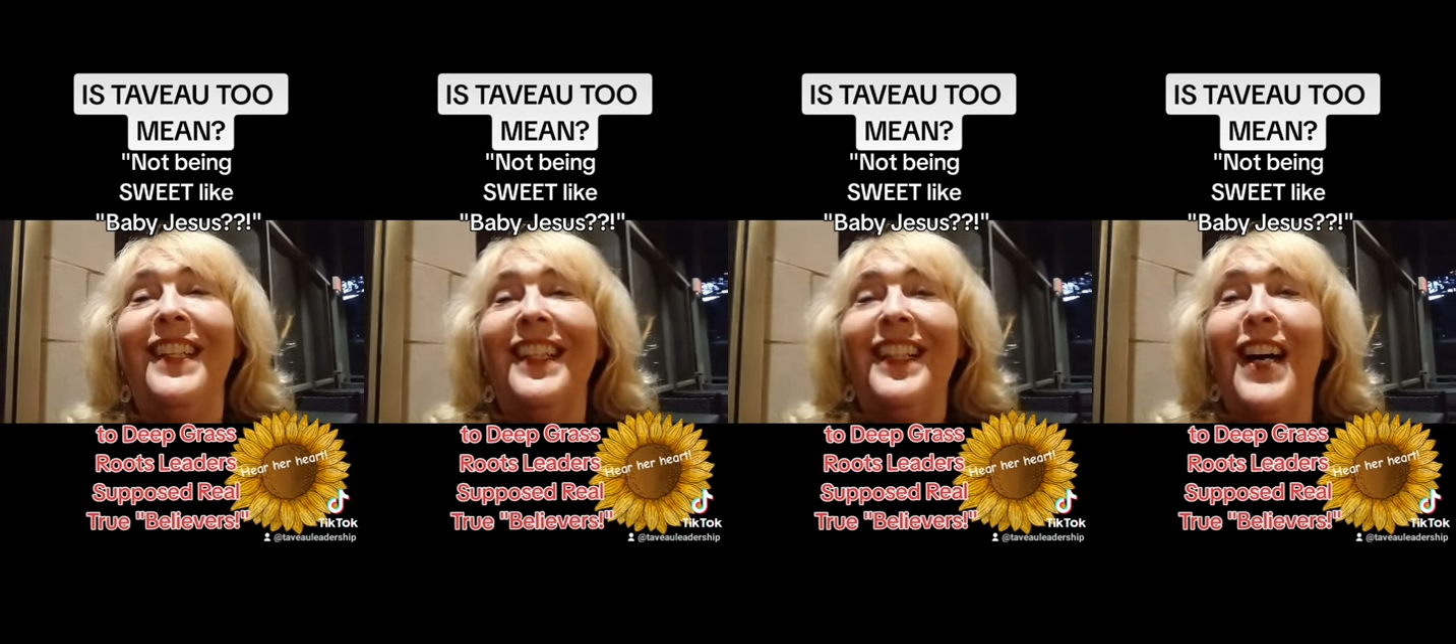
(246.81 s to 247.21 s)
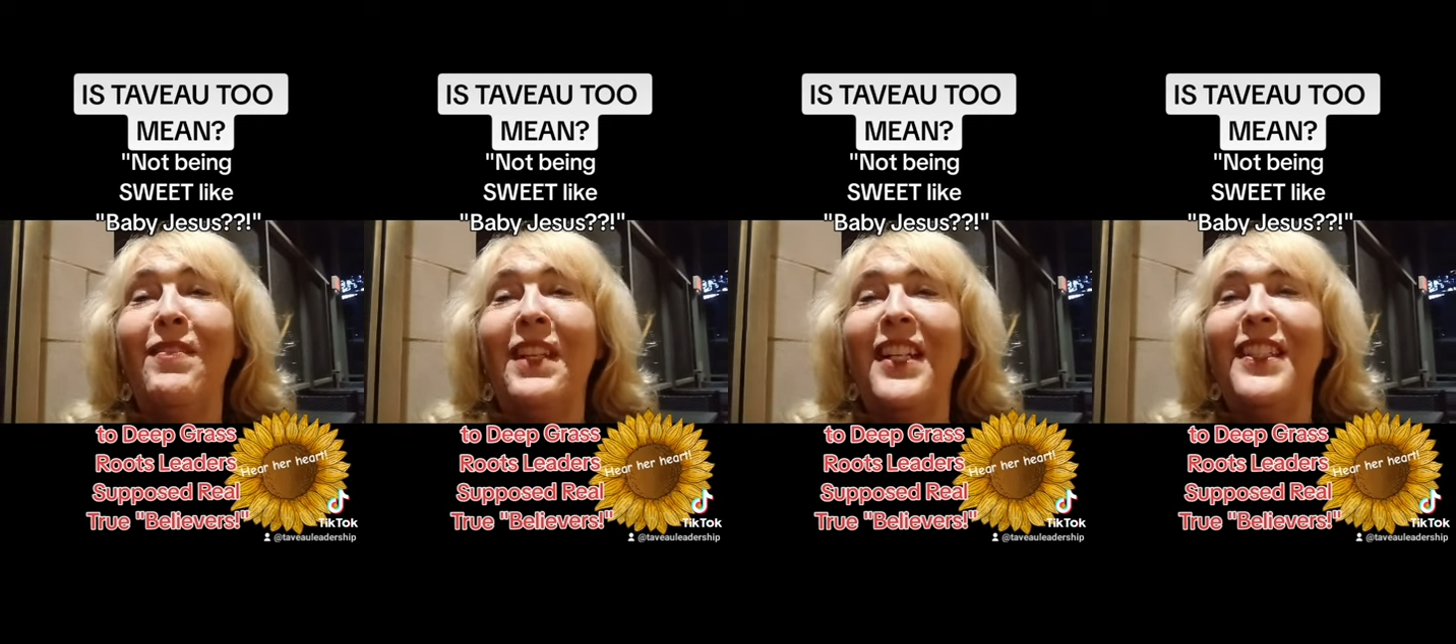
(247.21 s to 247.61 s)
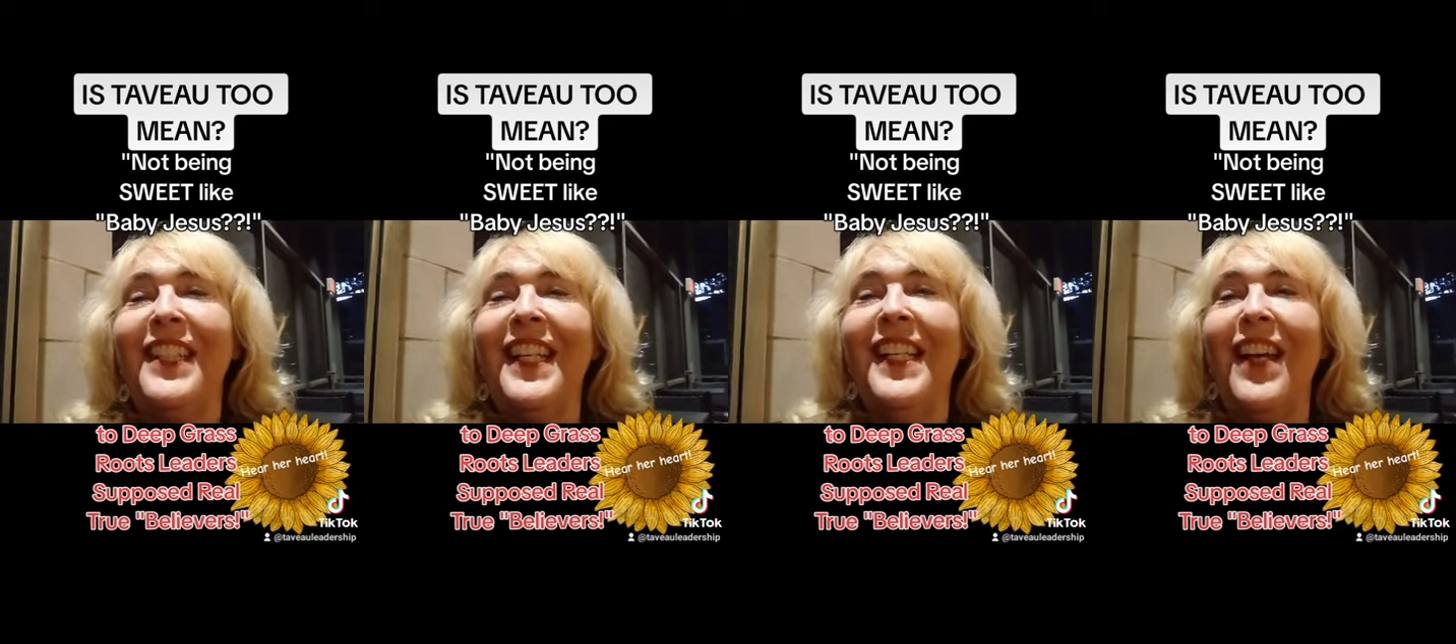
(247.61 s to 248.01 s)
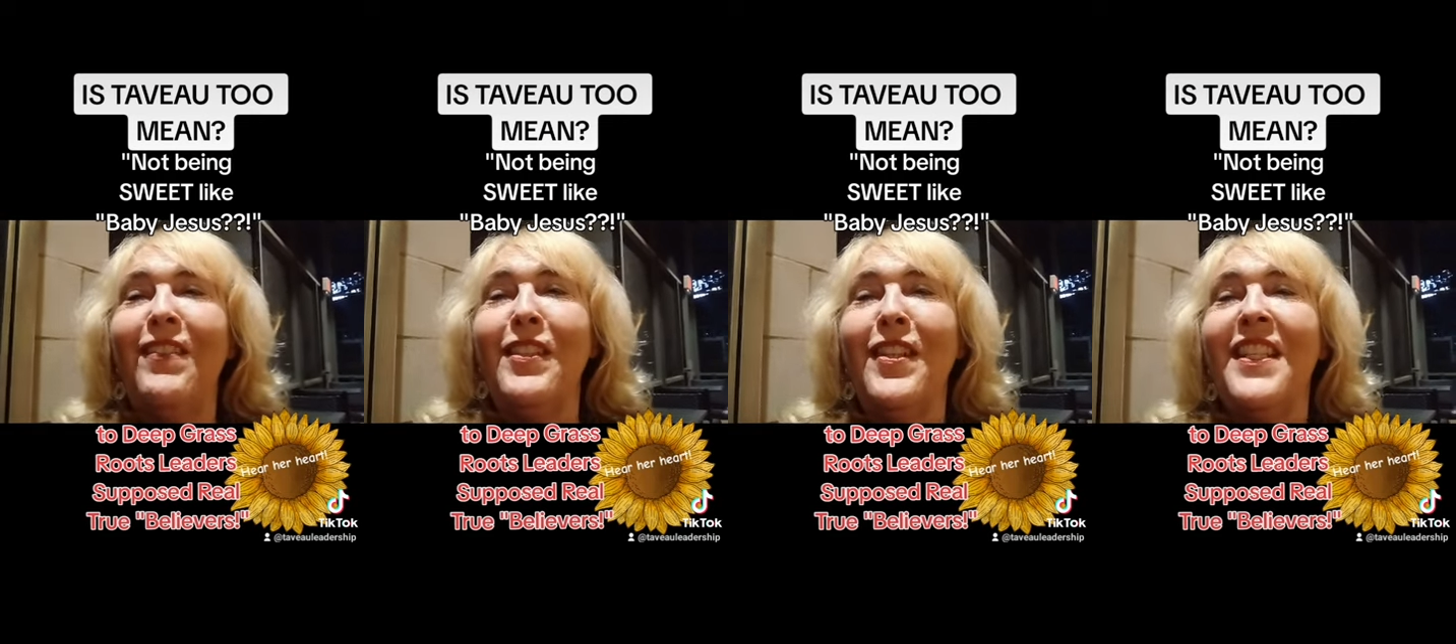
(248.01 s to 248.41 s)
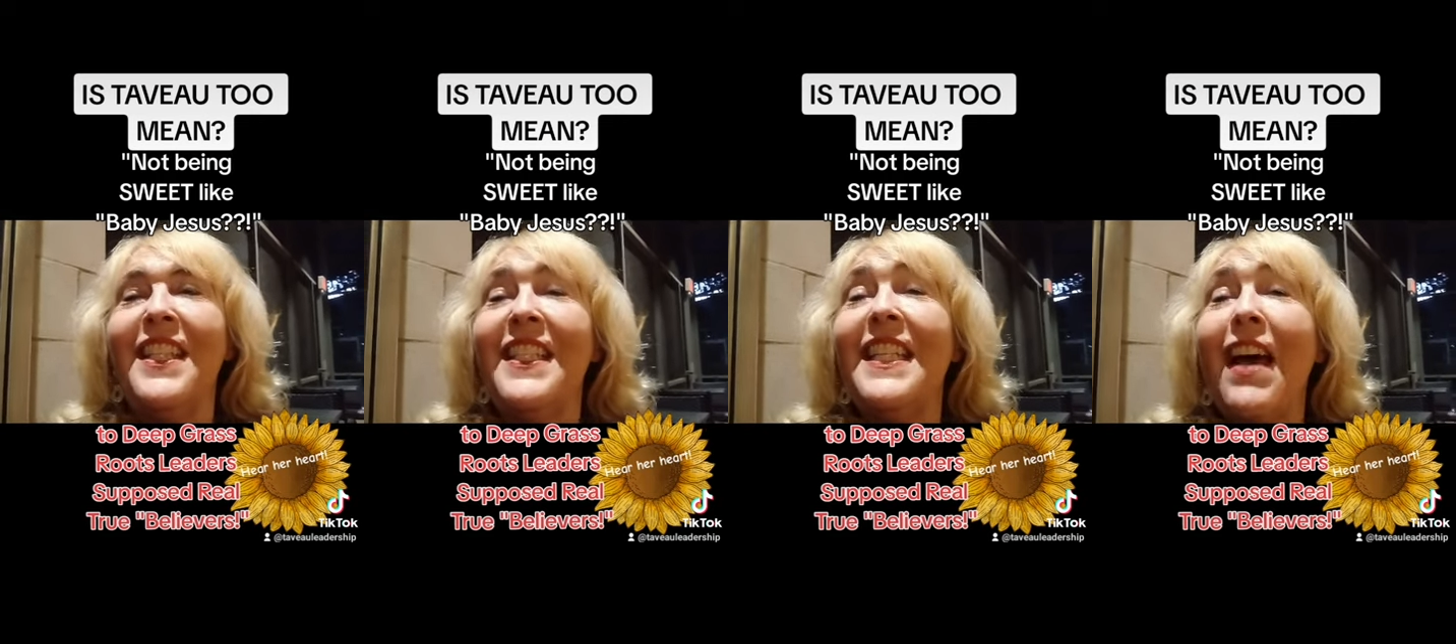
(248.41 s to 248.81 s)
God bless you. He loves you. This
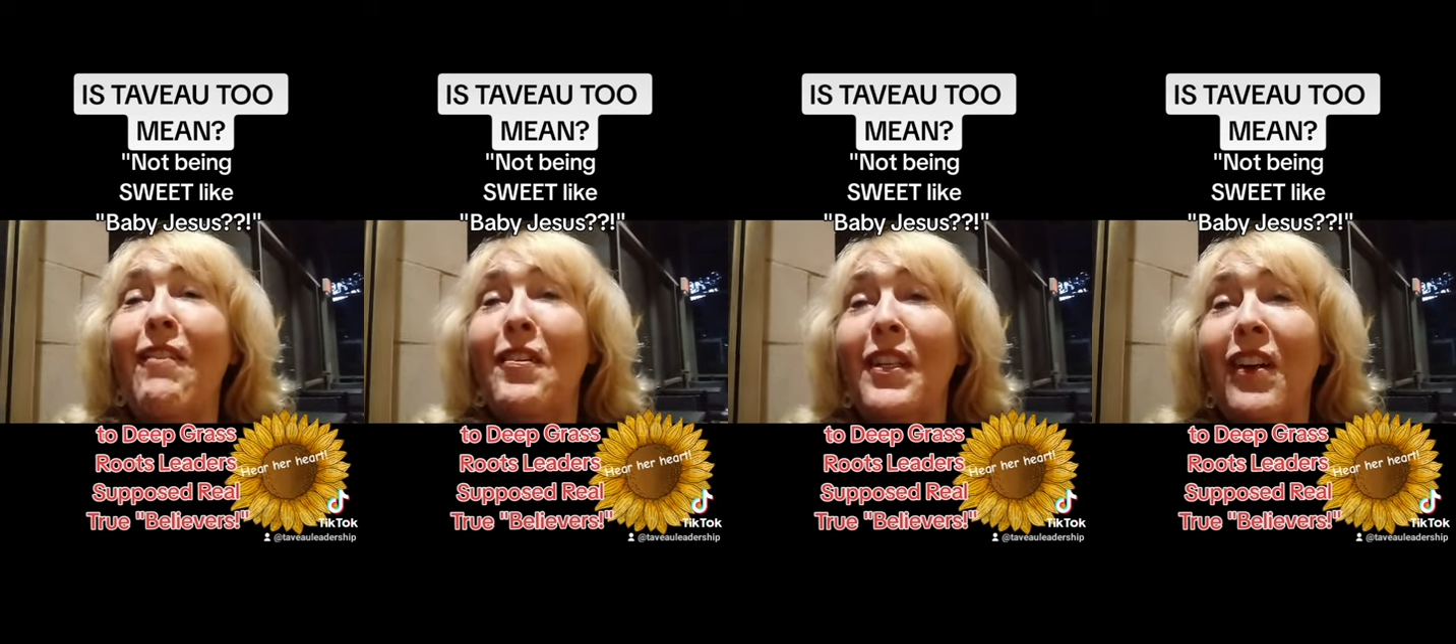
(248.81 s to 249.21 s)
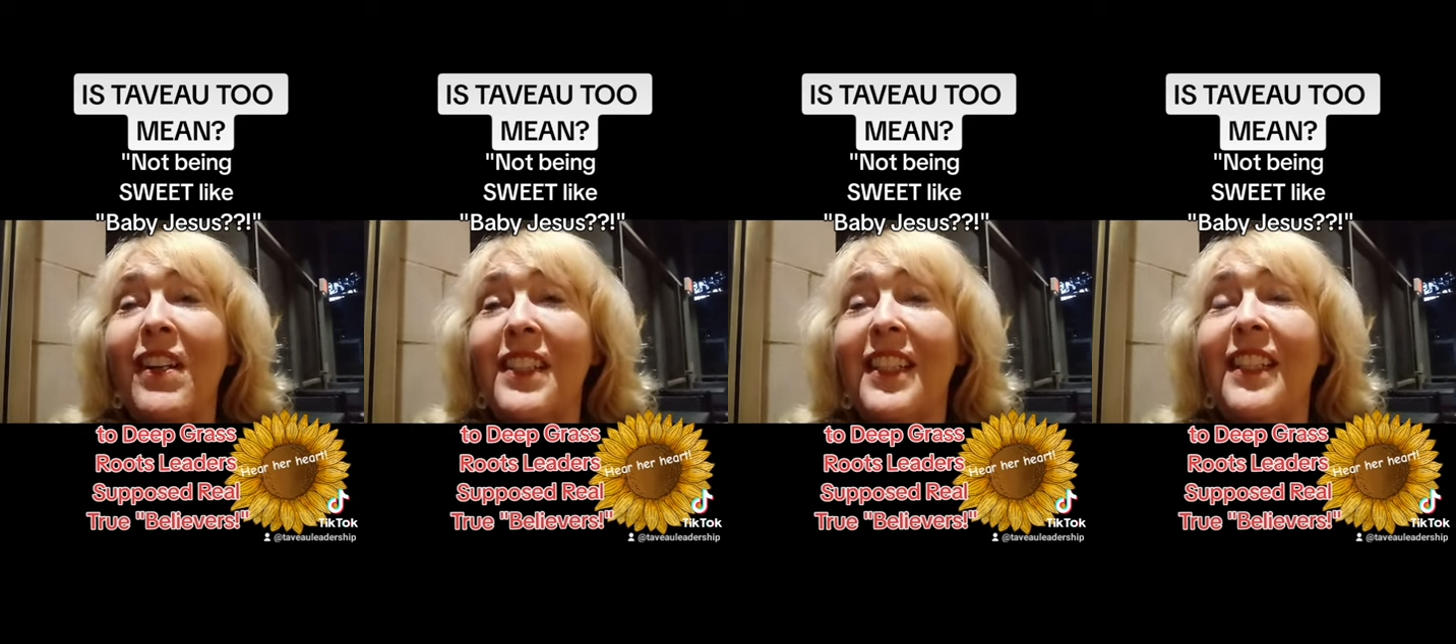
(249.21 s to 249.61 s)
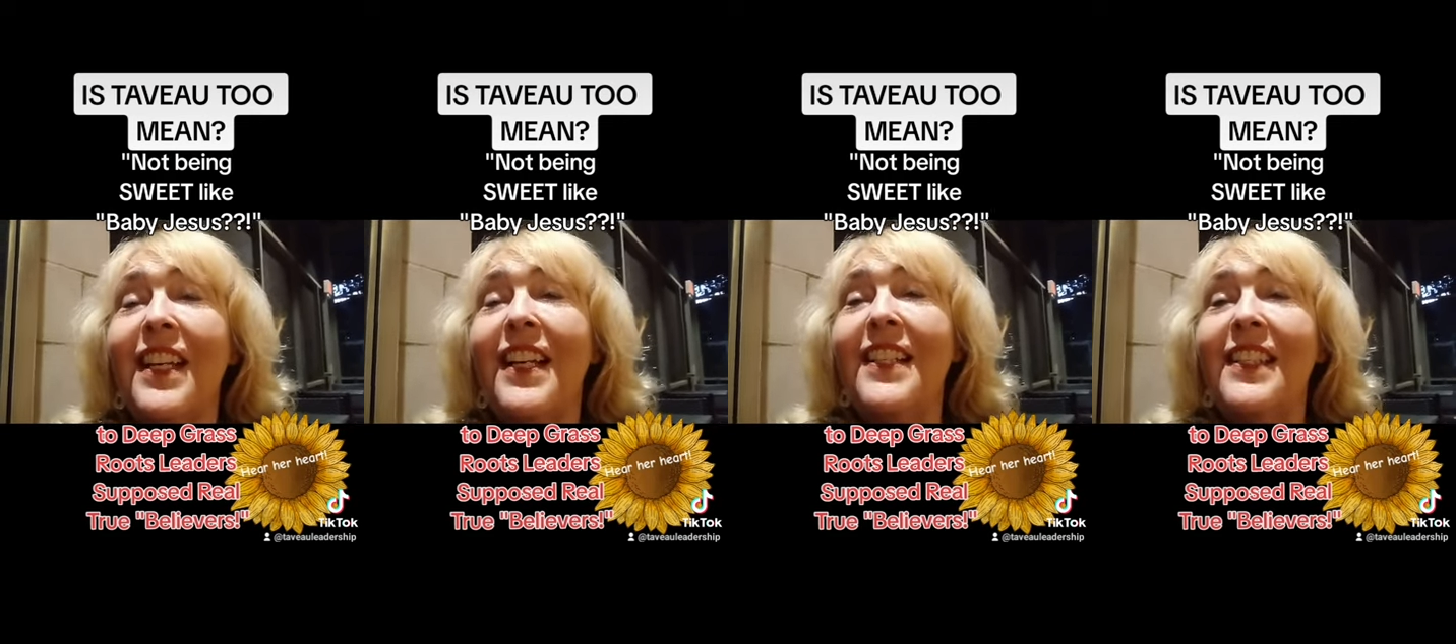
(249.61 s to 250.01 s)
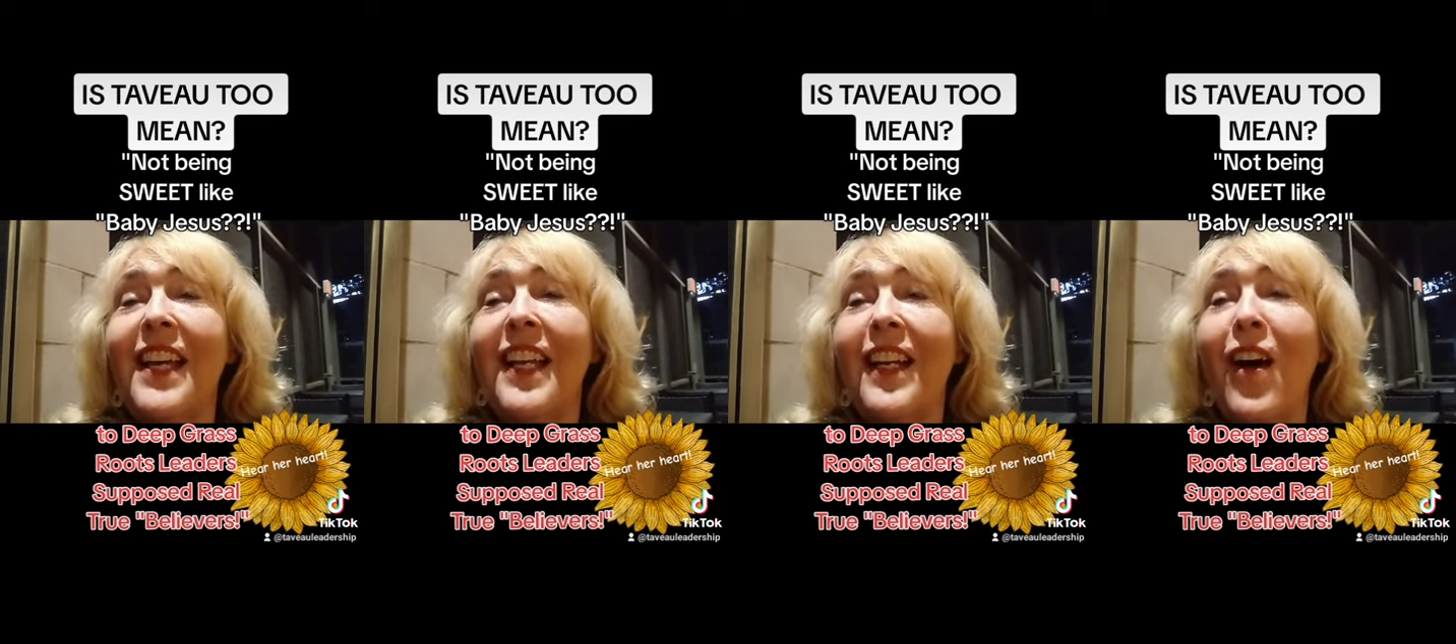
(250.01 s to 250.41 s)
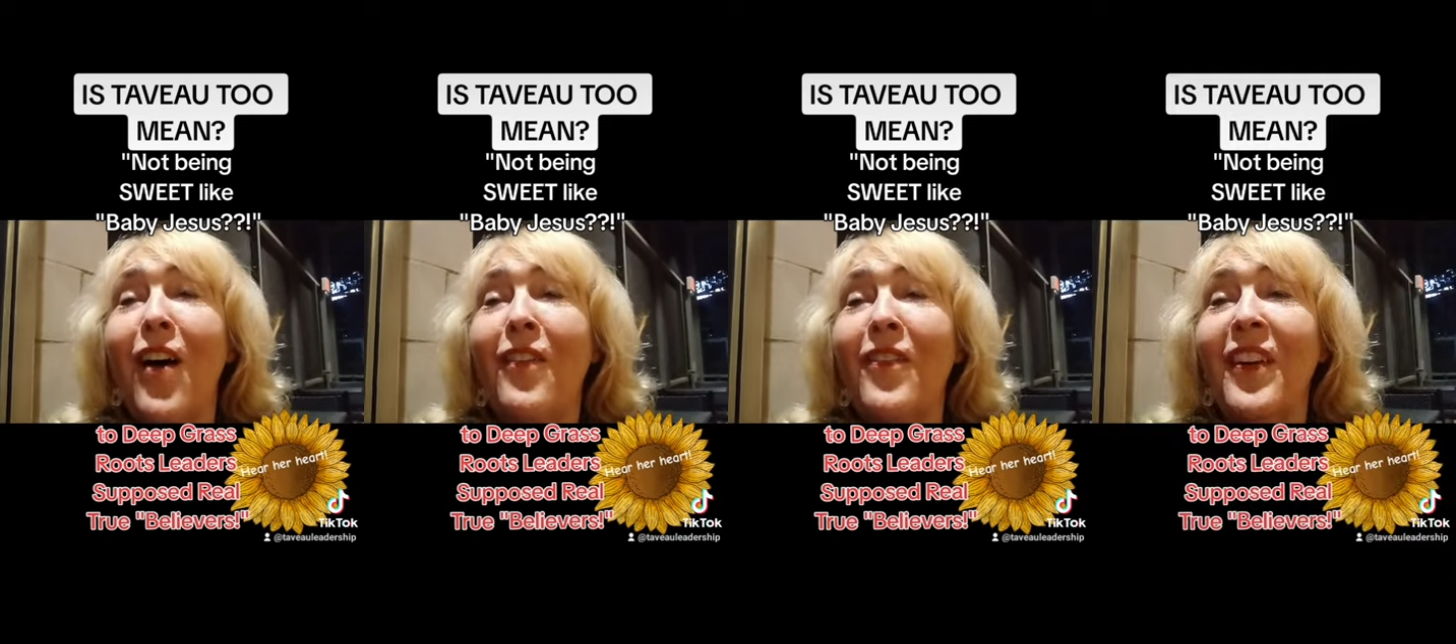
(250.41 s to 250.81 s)
is Tevo D'Arcy signing
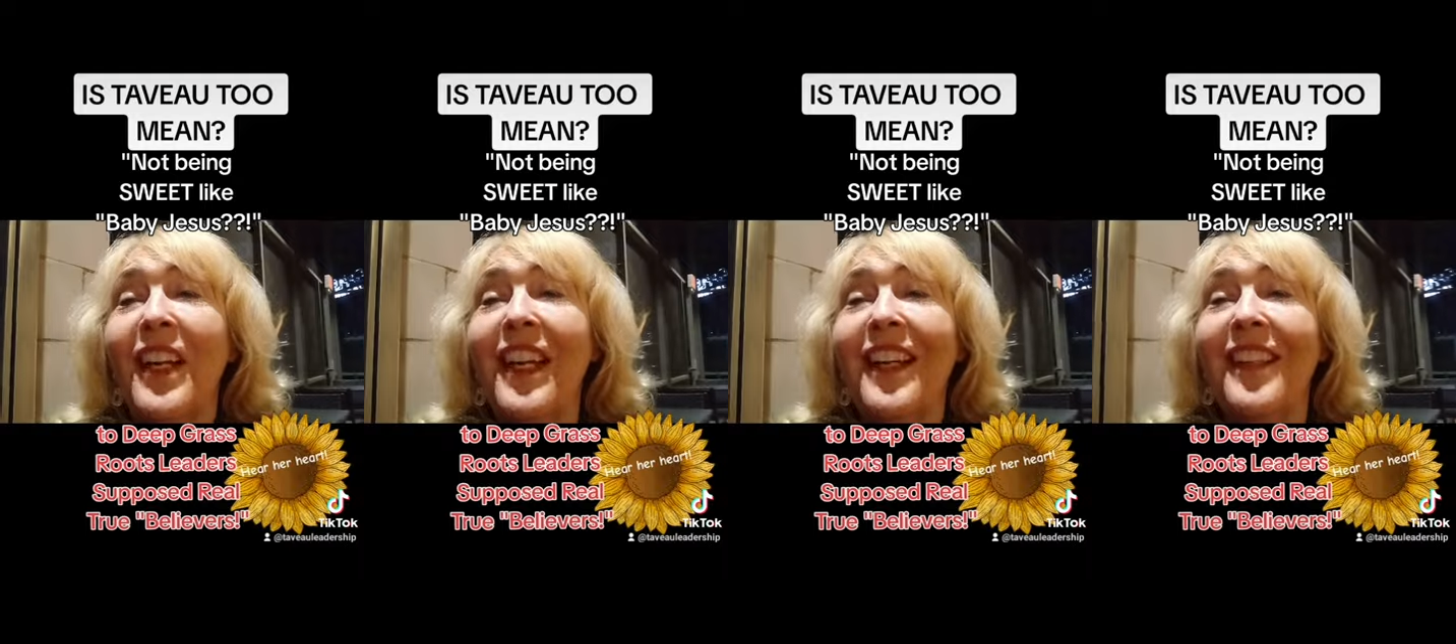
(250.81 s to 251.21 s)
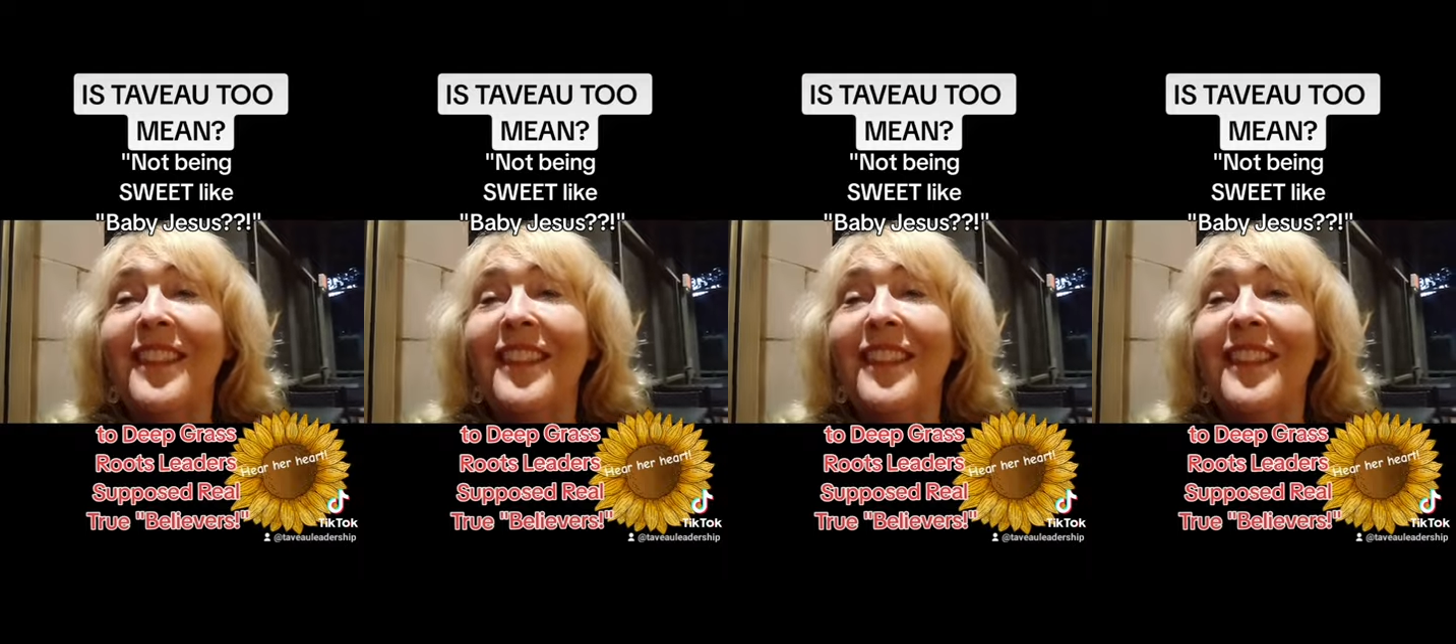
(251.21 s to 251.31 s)
off for now.